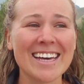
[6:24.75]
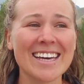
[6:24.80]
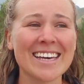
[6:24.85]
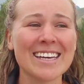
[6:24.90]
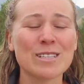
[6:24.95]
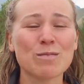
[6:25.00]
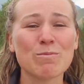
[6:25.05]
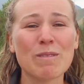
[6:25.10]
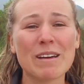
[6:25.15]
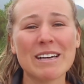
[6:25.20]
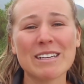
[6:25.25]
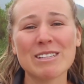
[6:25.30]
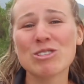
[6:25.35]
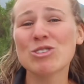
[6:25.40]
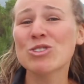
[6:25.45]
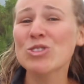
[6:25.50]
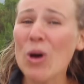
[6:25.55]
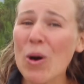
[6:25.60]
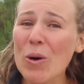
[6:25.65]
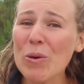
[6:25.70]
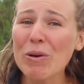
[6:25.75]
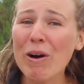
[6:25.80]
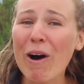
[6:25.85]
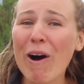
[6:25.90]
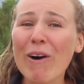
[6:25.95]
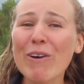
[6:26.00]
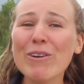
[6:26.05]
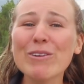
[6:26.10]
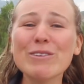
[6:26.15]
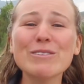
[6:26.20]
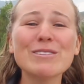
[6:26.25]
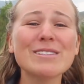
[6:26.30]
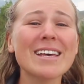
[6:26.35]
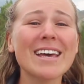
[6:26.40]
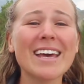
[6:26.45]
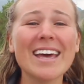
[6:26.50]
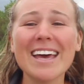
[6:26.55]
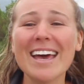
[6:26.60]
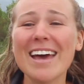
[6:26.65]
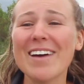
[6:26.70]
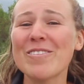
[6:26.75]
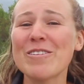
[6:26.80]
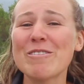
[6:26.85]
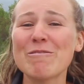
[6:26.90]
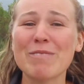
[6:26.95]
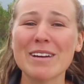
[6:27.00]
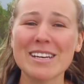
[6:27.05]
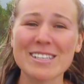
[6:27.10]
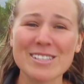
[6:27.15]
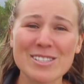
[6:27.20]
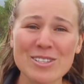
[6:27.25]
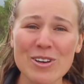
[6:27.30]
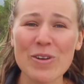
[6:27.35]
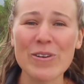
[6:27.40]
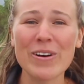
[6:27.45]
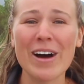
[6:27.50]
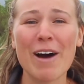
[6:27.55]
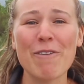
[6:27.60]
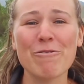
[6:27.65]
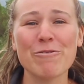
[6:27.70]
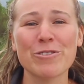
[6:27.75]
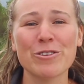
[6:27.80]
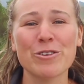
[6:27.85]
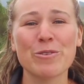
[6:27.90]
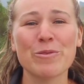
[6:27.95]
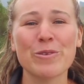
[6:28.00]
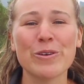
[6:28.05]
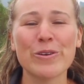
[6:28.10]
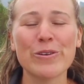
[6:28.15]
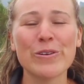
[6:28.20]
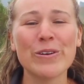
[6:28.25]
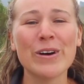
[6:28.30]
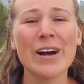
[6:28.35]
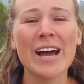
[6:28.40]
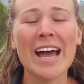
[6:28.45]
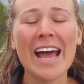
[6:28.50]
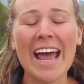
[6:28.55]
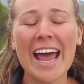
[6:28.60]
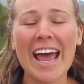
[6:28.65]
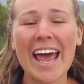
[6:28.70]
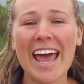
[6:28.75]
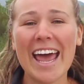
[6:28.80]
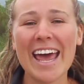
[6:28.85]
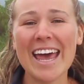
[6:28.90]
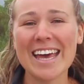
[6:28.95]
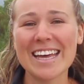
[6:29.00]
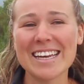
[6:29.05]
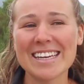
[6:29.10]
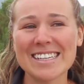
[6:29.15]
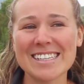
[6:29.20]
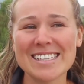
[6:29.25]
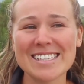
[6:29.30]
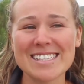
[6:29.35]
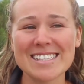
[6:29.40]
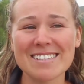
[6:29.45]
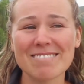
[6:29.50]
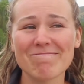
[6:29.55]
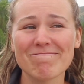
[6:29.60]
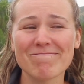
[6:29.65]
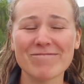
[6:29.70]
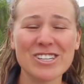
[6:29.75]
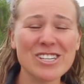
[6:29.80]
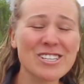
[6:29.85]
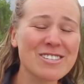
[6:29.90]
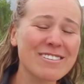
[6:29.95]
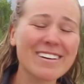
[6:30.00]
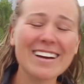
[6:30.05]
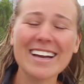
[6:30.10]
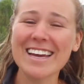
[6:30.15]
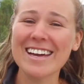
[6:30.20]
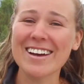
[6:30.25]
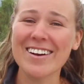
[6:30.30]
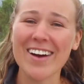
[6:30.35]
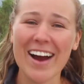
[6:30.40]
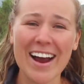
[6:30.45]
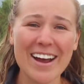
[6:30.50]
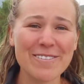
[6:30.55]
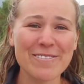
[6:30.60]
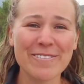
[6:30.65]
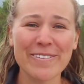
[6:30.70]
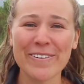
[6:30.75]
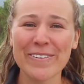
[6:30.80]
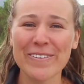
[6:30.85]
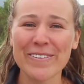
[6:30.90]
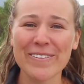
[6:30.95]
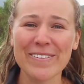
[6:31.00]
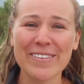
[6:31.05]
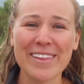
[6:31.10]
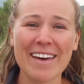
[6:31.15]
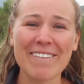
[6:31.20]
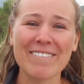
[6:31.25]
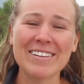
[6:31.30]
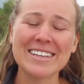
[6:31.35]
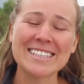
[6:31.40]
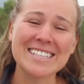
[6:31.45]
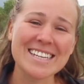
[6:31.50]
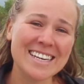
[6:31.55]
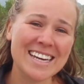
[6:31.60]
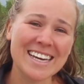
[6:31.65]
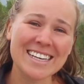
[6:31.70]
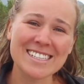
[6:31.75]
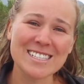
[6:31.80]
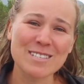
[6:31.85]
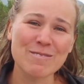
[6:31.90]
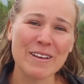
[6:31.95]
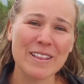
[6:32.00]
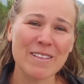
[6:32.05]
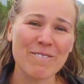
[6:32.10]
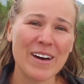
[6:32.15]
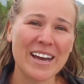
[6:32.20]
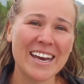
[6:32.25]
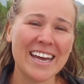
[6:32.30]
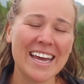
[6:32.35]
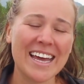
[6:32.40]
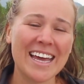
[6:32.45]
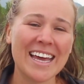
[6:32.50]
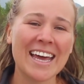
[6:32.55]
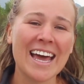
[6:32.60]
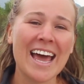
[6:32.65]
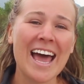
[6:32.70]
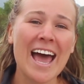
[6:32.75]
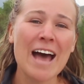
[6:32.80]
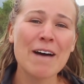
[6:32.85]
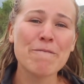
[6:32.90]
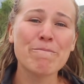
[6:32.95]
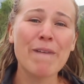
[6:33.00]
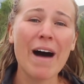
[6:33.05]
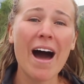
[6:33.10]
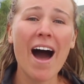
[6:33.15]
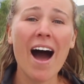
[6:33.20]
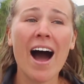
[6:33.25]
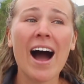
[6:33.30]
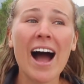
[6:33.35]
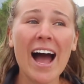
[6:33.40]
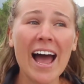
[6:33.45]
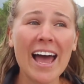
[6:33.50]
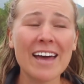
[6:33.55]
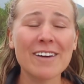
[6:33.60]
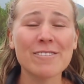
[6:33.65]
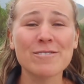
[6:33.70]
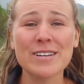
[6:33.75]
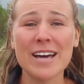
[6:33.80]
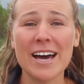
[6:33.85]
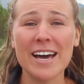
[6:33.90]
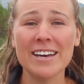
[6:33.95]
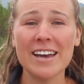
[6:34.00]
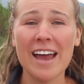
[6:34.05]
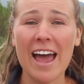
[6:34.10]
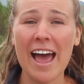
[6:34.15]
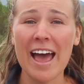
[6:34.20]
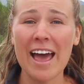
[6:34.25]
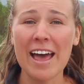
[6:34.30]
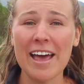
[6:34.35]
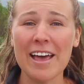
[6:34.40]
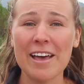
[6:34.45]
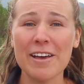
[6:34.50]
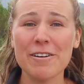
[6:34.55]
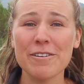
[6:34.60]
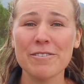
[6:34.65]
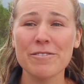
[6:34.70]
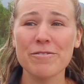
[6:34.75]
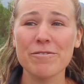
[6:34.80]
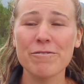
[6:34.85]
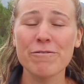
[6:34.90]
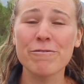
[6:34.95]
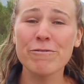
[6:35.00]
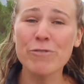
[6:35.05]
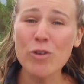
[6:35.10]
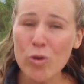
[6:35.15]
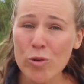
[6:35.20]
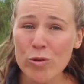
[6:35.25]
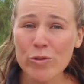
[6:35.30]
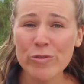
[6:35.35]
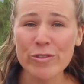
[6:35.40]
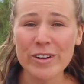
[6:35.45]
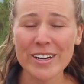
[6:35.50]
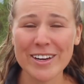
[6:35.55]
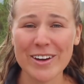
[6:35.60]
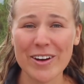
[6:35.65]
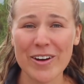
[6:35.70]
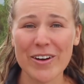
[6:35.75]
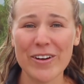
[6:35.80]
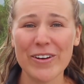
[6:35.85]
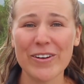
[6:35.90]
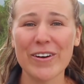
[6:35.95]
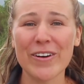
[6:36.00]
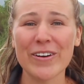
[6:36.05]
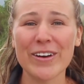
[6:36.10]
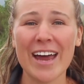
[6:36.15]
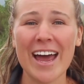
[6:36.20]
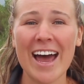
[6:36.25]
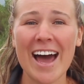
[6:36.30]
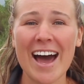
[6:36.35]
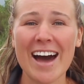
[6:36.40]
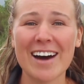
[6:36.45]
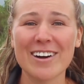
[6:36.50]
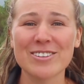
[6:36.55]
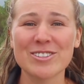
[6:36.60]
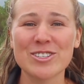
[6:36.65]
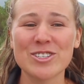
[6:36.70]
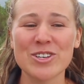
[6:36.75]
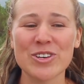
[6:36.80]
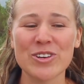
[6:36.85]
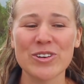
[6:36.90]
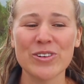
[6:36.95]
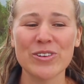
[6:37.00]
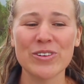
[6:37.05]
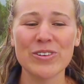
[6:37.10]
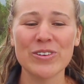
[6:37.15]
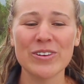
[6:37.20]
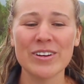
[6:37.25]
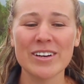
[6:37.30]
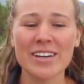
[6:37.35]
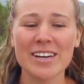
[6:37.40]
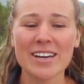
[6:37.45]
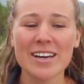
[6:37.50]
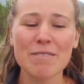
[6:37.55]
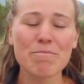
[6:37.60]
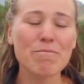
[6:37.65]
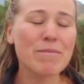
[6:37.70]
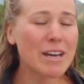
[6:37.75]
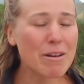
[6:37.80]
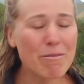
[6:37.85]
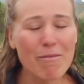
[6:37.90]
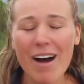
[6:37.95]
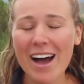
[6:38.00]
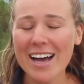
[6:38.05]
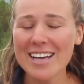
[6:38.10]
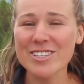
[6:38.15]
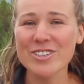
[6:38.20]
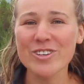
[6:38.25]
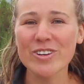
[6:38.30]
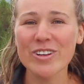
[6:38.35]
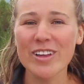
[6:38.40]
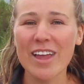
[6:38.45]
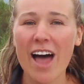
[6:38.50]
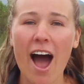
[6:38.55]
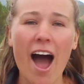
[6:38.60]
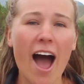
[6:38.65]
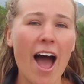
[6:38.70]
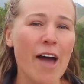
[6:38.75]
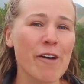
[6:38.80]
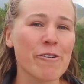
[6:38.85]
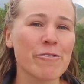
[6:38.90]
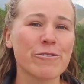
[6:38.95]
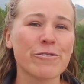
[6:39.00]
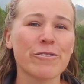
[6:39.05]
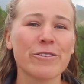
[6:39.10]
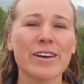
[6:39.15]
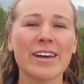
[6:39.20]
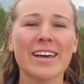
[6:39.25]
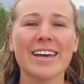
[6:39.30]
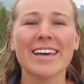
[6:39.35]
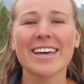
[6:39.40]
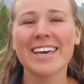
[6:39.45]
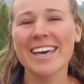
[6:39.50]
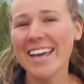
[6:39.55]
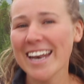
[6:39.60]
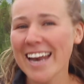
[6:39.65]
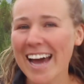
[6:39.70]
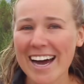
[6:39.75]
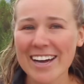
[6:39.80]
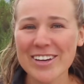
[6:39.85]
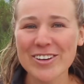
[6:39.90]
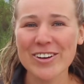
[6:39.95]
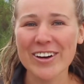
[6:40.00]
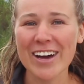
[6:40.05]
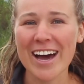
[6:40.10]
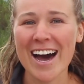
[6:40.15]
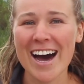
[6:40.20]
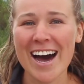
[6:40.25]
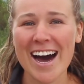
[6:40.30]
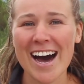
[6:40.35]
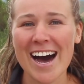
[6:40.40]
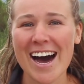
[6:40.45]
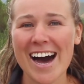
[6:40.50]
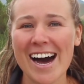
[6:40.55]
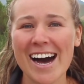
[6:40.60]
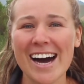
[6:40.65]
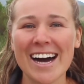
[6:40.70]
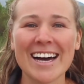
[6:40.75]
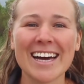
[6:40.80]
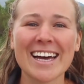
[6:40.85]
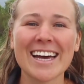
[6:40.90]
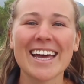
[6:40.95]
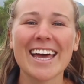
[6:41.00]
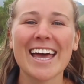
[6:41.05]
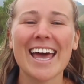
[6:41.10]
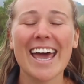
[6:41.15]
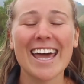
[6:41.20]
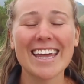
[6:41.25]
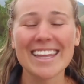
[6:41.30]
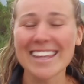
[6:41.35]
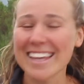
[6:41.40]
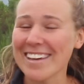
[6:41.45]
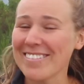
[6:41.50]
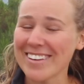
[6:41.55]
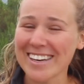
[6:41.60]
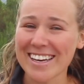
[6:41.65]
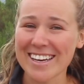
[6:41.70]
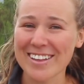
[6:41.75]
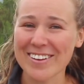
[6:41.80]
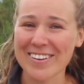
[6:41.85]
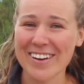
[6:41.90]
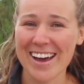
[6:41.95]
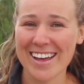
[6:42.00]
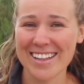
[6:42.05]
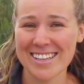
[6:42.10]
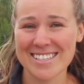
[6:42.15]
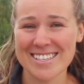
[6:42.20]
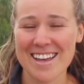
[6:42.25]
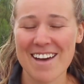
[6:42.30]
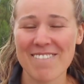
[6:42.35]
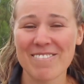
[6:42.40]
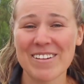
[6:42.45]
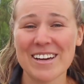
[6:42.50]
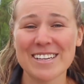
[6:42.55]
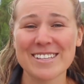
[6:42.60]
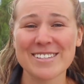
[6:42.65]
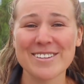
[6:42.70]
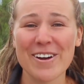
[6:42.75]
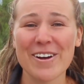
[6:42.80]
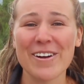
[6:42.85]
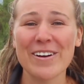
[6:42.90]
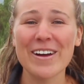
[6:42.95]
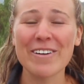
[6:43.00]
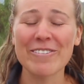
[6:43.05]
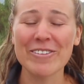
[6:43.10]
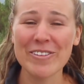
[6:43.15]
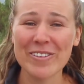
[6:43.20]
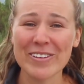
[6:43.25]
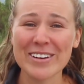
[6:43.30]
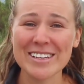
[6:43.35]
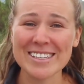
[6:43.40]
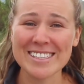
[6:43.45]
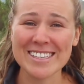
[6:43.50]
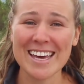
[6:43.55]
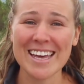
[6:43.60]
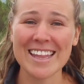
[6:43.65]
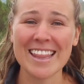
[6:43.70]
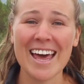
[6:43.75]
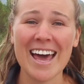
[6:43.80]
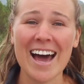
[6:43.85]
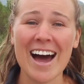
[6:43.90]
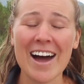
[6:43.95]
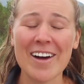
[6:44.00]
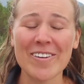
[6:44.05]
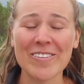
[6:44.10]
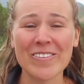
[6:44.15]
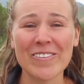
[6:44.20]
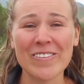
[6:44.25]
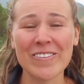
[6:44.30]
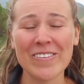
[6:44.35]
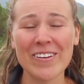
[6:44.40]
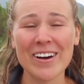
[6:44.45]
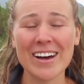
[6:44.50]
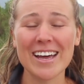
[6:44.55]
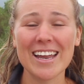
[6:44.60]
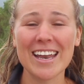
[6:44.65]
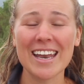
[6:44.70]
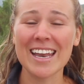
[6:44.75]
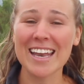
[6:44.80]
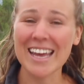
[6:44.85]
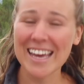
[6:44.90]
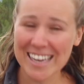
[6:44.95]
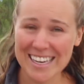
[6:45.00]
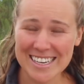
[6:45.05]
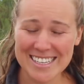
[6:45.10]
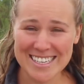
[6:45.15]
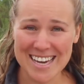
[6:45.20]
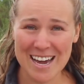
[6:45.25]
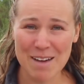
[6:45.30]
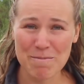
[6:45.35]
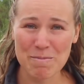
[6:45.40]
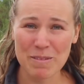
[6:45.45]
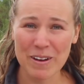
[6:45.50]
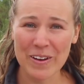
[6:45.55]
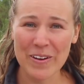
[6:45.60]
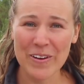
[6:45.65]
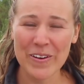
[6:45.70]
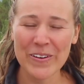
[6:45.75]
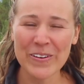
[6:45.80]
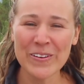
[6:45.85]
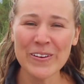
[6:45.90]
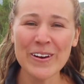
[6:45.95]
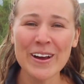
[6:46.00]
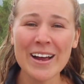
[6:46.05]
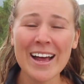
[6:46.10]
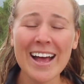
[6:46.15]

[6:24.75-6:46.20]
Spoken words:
It has been so cozy and we've been so comfortable, and just really grateful that we didn't need to spend the money. But I have done a full video on how to minimize your life, kit out your car, and live in it throughout the summer. So if you want to see that, I will link it down below.